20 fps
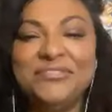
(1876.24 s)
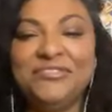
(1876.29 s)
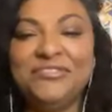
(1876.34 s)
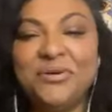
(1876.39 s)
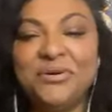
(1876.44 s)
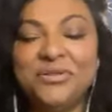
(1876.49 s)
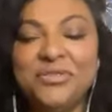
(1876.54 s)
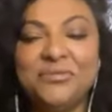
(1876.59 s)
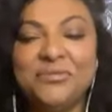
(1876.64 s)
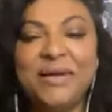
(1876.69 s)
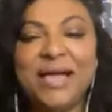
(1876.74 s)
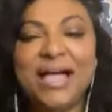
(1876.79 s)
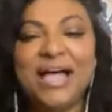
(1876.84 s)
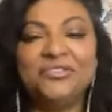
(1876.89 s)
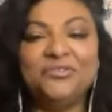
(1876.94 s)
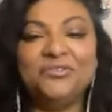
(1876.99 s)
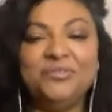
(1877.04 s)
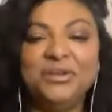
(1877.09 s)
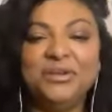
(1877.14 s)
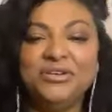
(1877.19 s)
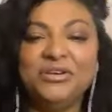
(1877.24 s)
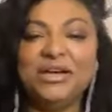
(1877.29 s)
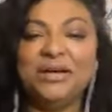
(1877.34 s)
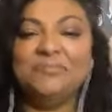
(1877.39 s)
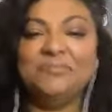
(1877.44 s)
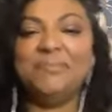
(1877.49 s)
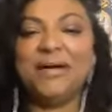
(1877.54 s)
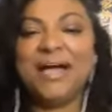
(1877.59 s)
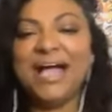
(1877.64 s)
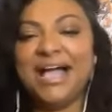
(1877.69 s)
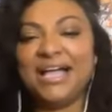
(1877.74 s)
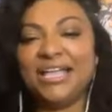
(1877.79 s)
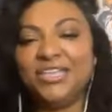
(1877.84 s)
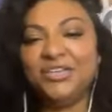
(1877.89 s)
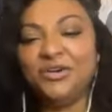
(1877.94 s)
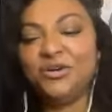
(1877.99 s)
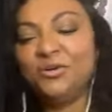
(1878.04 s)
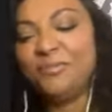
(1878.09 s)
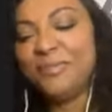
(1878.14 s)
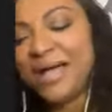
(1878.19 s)
you go to the bathroom and you come back,
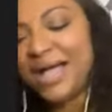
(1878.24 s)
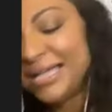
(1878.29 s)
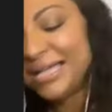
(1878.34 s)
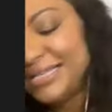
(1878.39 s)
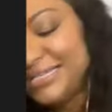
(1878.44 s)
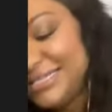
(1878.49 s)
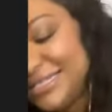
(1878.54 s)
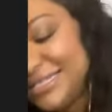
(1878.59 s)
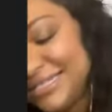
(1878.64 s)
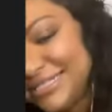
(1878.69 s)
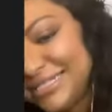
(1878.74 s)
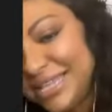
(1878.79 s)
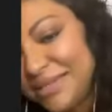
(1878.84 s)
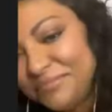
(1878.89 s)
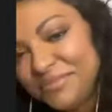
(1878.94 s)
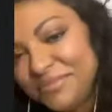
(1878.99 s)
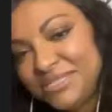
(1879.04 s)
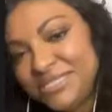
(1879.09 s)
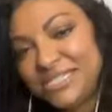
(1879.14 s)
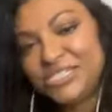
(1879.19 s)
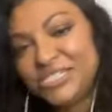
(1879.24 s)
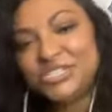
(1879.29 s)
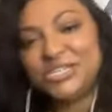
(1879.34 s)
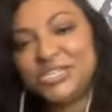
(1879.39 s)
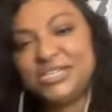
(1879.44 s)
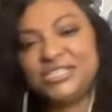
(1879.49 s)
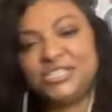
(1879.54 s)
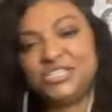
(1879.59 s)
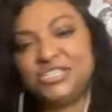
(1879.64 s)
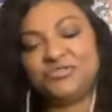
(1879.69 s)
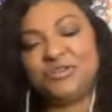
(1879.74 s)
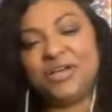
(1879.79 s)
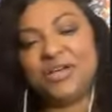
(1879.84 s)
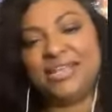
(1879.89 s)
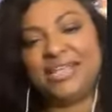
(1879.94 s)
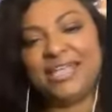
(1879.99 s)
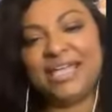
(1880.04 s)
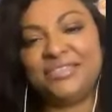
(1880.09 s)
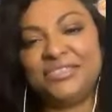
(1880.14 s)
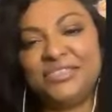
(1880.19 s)
you go back into the same position to try to
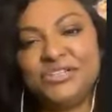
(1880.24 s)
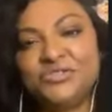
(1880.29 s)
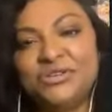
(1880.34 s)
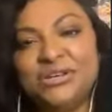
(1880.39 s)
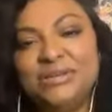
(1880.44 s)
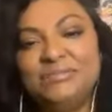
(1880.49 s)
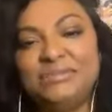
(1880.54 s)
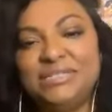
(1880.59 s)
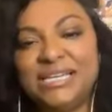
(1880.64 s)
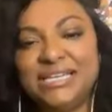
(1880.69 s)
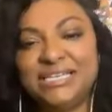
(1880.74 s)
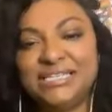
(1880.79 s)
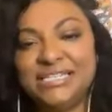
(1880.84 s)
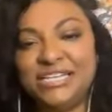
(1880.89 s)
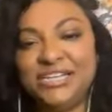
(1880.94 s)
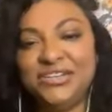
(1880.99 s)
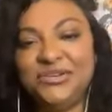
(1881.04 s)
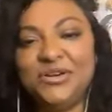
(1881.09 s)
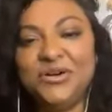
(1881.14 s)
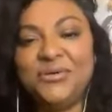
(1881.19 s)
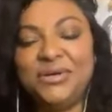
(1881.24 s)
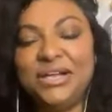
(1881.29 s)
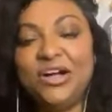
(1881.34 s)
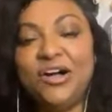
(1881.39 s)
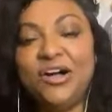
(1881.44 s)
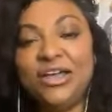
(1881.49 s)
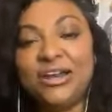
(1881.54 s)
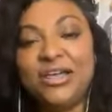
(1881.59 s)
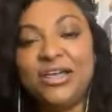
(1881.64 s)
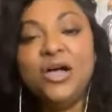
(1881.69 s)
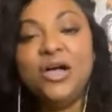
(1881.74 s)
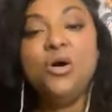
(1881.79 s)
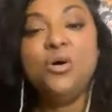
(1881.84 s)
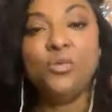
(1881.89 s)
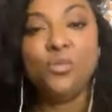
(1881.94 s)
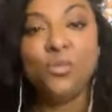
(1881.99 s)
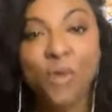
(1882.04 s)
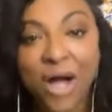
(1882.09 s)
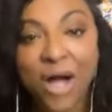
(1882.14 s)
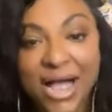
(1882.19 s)
get the dream to continue going on.
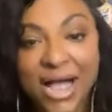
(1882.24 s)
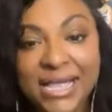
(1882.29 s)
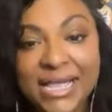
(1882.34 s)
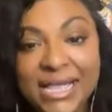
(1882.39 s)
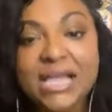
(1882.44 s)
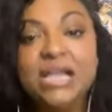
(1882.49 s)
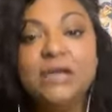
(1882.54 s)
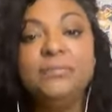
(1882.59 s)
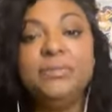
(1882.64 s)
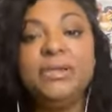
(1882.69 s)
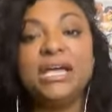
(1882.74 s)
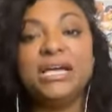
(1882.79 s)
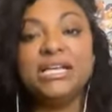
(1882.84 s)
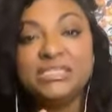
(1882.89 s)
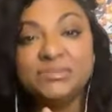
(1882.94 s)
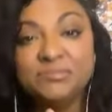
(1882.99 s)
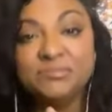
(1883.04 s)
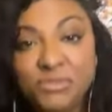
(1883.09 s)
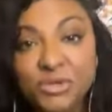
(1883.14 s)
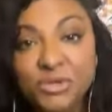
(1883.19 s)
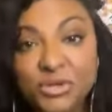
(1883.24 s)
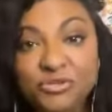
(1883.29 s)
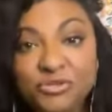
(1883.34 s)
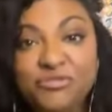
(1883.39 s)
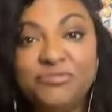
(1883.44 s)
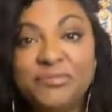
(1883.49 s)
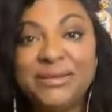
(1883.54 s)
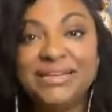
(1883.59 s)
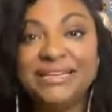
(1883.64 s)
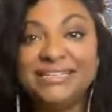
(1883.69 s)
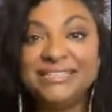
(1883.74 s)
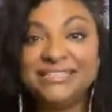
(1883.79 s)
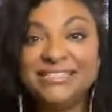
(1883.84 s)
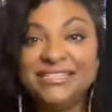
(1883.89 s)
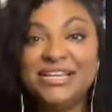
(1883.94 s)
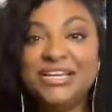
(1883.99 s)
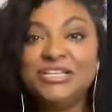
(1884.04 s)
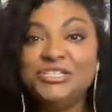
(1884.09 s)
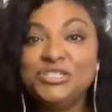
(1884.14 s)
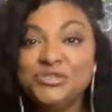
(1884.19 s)
Why? Because movement
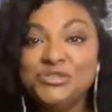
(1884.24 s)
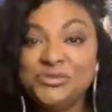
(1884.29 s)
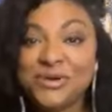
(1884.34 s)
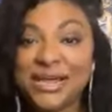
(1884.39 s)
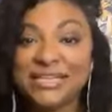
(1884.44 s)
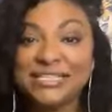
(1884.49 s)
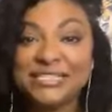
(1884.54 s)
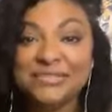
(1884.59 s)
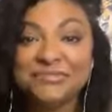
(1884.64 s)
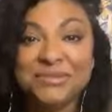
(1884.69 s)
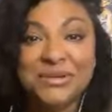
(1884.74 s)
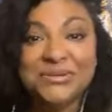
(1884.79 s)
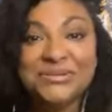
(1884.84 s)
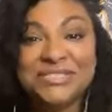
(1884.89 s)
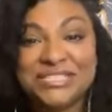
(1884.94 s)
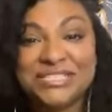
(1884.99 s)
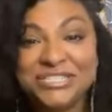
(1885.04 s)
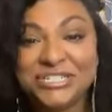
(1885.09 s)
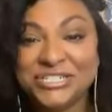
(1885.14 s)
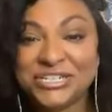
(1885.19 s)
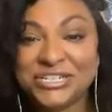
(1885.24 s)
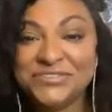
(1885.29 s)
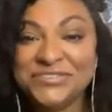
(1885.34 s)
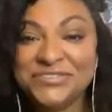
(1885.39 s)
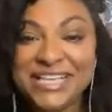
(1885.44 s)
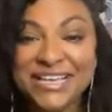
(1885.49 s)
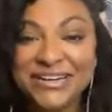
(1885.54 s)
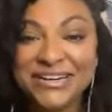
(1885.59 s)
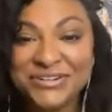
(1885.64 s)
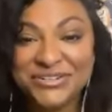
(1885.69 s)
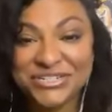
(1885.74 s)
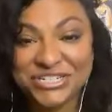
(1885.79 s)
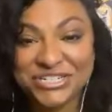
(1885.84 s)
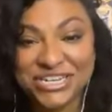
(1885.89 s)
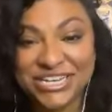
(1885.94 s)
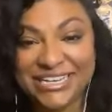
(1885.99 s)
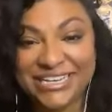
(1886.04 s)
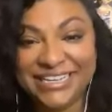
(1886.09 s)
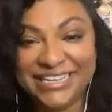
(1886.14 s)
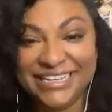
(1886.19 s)
transmutes and shifts
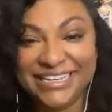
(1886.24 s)
energy.